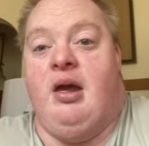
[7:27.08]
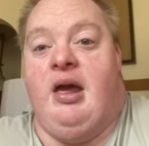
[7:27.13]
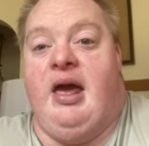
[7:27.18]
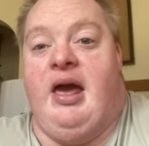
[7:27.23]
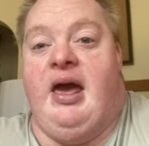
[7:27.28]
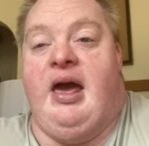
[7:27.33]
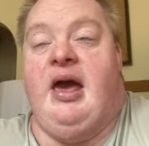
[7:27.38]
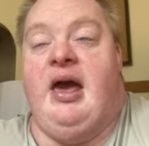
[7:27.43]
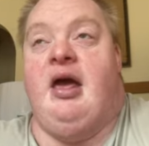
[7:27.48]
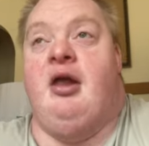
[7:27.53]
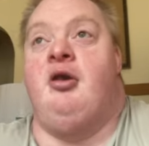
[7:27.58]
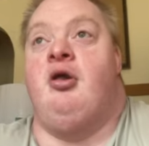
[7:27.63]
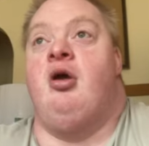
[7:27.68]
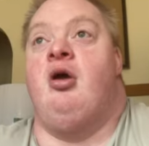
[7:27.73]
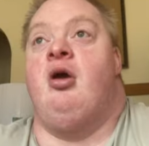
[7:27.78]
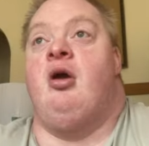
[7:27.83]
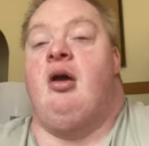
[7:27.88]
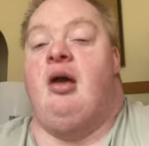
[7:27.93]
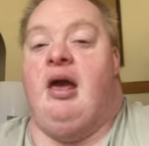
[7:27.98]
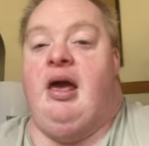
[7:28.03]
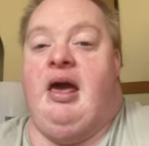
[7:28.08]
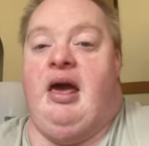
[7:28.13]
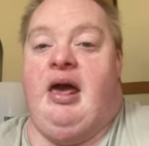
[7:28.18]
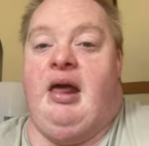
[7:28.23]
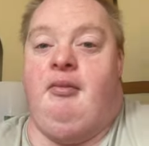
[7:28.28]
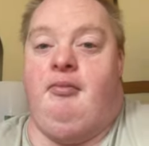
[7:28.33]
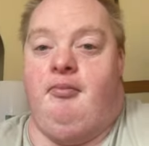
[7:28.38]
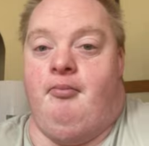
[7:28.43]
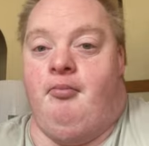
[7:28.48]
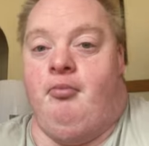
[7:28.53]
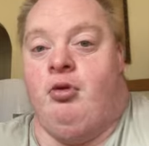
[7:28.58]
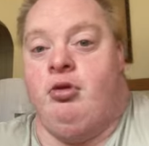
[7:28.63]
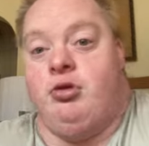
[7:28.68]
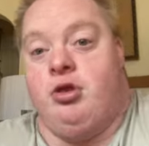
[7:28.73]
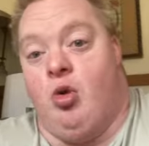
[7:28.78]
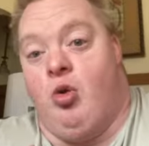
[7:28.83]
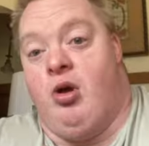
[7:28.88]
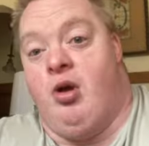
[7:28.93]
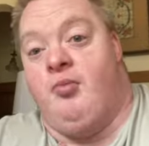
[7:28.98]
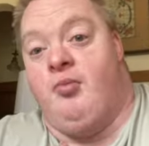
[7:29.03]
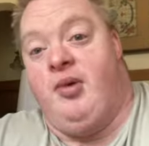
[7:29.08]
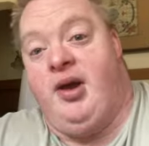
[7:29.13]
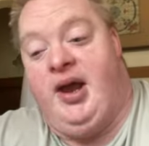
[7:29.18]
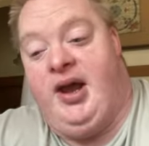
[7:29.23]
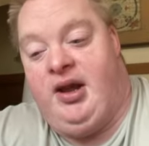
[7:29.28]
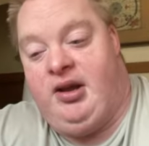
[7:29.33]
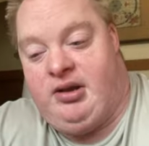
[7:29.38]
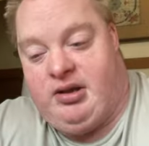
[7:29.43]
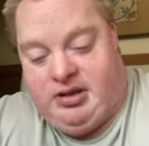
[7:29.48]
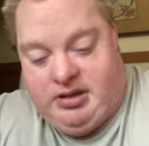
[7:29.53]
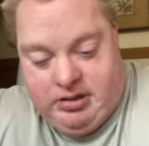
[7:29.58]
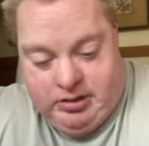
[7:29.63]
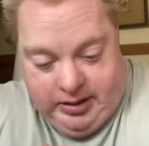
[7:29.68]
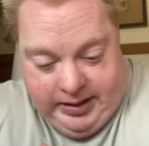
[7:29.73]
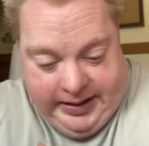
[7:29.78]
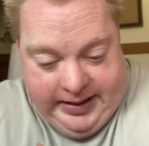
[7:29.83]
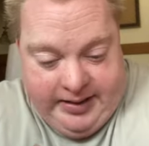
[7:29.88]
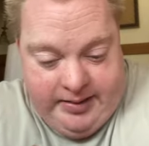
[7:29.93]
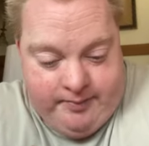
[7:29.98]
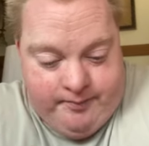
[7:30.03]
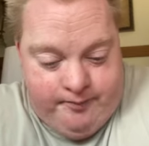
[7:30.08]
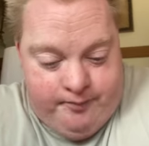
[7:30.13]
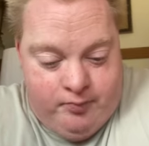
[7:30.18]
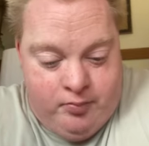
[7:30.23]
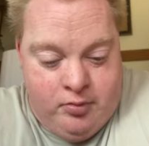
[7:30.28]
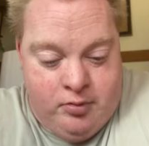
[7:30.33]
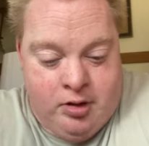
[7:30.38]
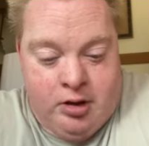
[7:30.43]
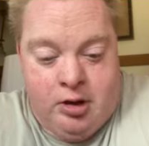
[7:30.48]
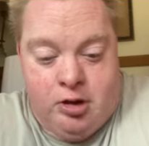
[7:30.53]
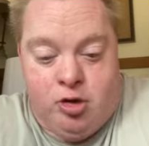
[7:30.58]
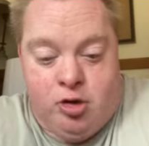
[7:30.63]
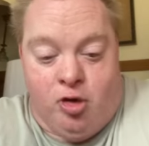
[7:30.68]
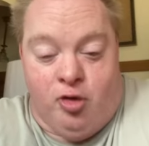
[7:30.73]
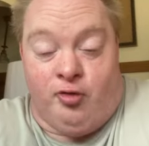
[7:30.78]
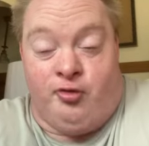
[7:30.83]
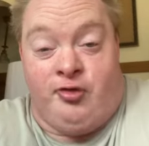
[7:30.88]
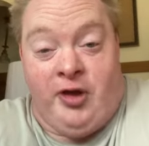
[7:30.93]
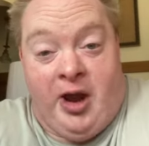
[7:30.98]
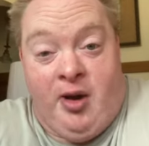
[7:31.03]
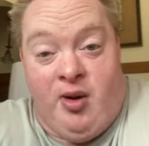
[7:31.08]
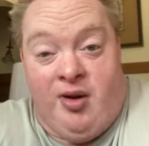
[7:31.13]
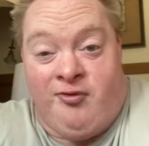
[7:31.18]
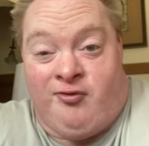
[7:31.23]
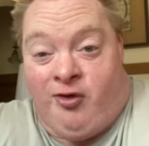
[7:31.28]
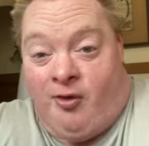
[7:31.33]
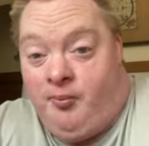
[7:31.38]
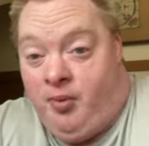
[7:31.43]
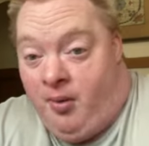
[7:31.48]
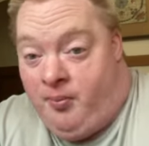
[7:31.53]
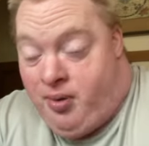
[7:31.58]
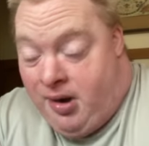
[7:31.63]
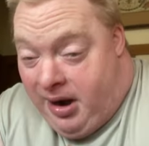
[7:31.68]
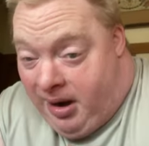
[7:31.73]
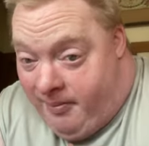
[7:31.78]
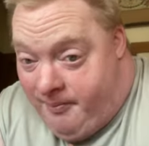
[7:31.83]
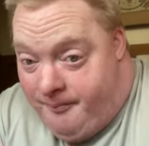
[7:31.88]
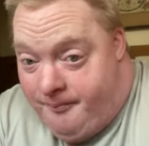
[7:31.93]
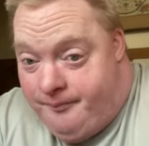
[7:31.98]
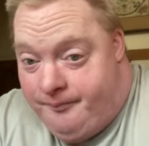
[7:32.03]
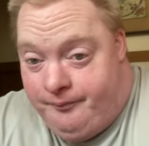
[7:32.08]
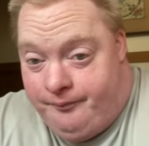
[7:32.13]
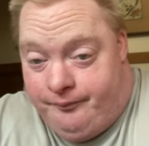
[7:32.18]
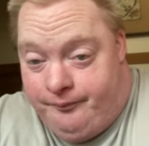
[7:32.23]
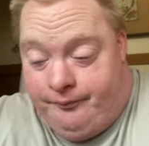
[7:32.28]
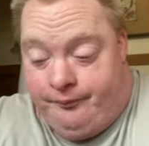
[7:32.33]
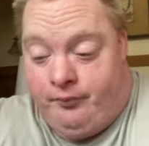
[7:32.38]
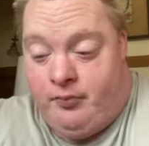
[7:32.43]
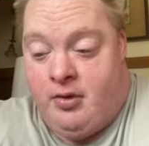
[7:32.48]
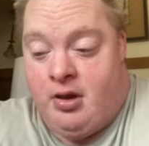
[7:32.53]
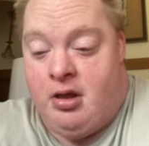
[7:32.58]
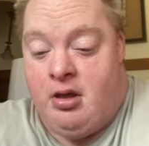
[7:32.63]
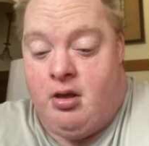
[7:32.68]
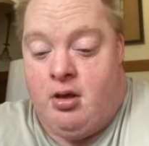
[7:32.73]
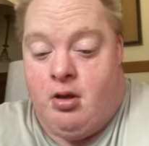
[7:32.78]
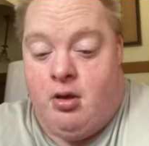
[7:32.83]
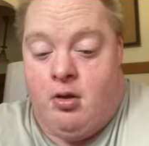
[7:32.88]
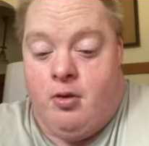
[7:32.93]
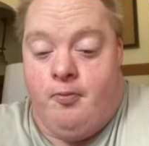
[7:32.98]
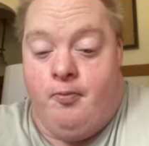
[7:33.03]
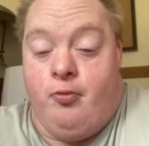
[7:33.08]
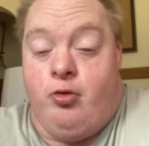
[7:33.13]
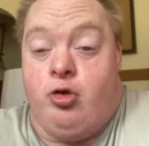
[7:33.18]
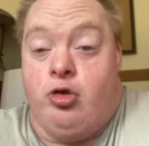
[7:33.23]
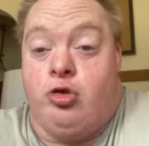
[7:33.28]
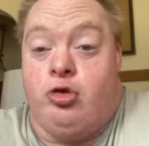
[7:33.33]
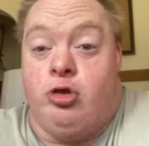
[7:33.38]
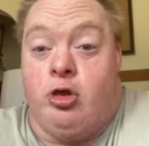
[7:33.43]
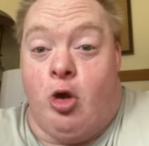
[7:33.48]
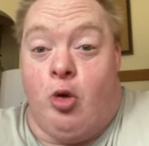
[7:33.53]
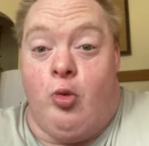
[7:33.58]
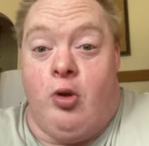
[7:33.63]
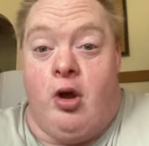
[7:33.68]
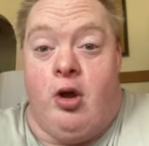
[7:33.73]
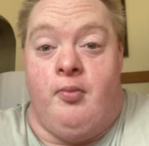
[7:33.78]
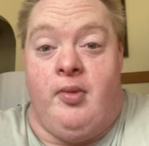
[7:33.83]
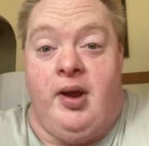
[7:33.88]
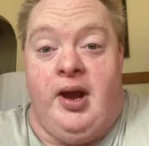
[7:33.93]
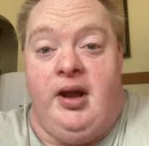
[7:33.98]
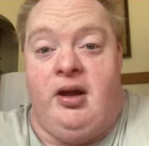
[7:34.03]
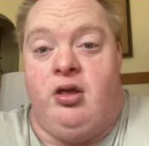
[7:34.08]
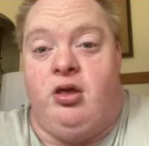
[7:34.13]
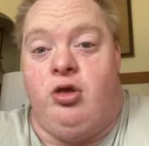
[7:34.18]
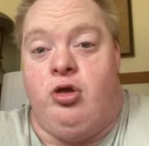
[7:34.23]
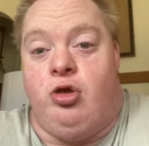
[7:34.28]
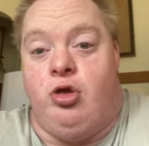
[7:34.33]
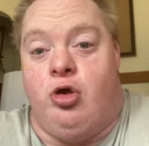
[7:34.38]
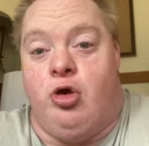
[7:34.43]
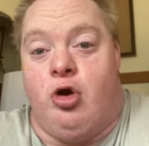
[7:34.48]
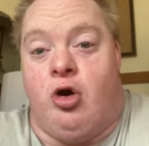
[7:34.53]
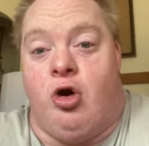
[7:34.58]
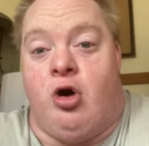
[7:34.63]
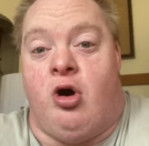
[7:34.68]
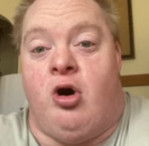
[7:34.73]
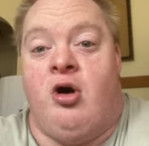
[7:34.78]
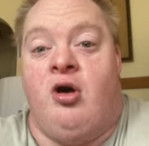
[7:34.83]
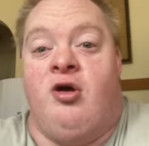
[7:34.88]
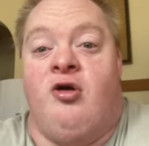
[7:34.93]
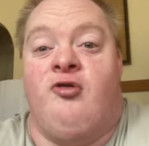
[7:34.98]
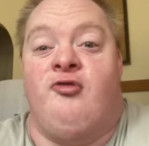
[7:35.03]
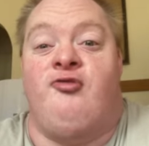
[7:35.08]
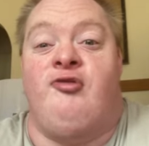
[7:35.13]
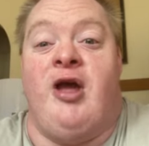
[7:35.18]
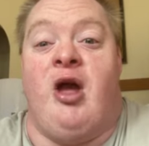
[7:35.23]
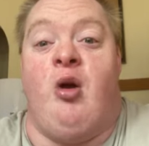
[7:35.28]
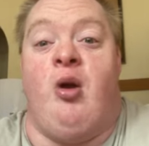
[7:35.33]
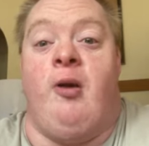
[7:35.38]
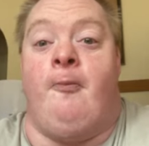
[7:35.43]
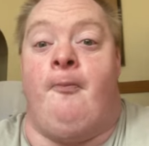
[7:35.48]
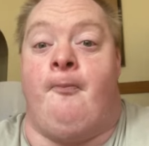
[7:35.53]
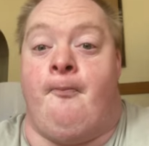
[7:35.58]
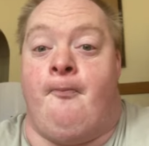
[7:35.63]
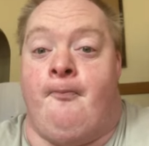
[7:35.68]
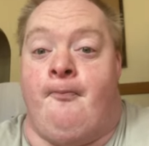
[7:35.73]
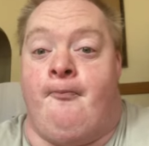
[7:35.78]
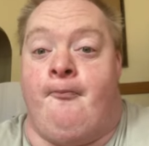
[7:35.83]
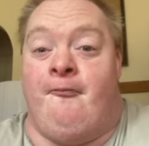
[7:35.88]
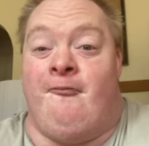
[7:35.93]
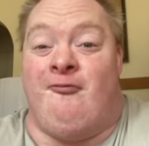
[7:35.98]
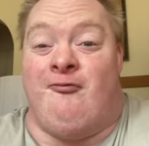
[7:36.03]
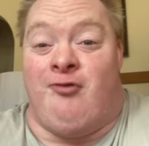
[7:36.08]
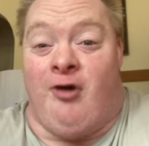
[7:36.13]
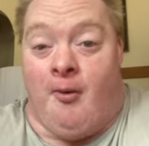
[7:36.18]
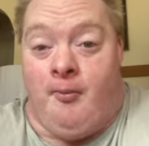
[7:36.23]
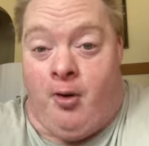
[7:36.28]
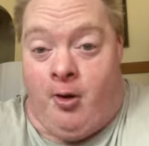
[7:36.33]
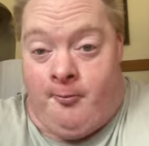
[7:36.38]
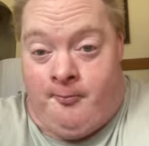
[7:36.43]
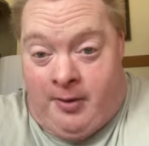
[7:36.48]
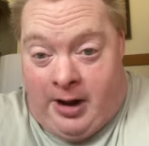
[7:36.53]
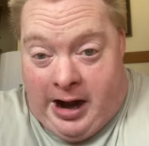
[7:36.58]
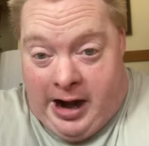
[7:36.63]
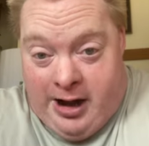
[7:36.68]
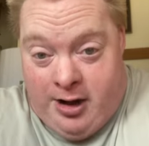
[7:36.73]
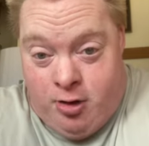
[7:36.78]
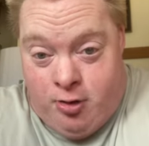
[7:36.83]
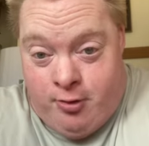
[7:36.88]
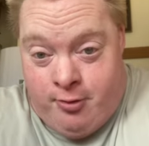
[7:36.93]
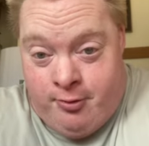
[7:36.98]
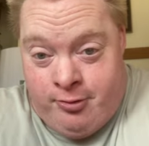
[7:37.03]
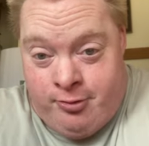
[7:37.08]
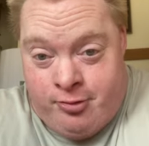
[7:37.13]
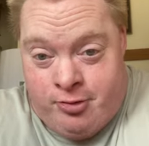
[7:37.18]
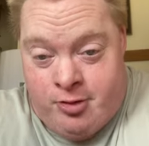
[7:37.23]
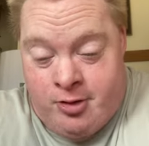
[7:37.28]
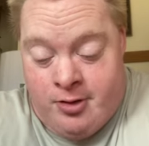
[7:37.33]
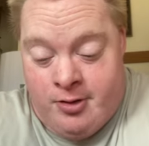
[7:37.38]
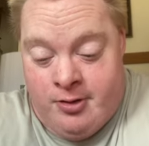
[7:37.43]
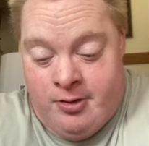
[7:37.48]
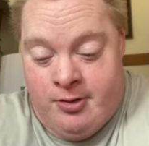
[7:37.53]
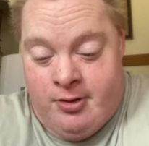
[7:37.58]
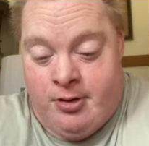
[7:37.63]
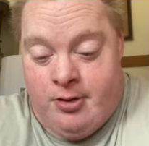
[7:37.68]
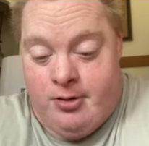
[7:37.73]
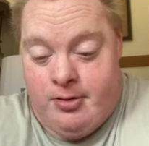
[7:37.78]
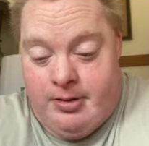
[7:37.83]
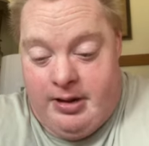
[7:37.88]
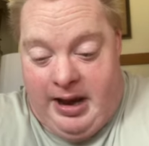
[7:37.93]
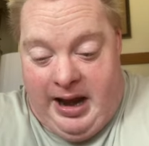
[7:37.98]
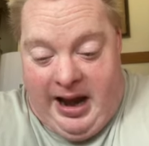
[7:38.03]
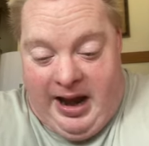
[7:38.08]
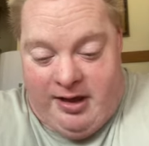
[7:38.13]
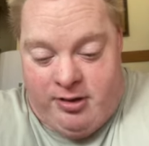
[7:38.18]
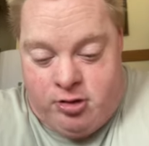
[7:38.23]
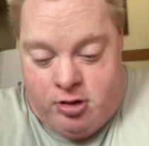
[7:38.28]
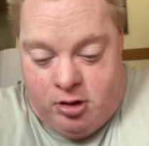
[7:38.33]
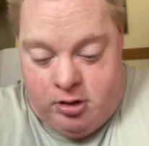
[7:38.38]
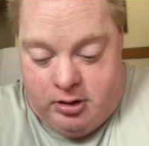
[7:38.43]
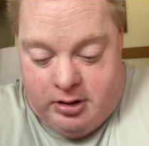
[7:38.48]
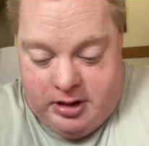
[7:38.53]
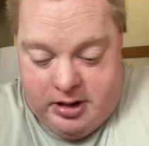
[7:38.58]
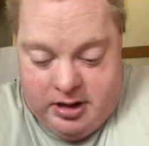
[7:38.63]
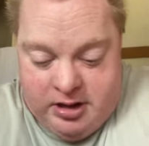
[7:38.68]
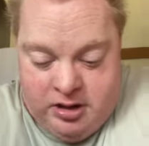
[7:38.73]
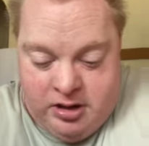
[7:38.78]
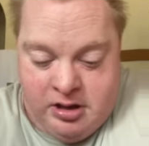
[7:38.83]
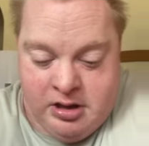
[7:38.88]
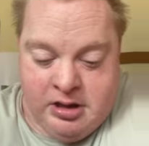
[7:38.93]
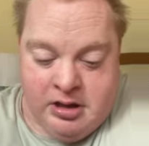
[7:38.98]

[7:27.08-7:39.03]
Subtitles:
And you will meet, like, your favorite football player. You will meet your favorite football players, actually.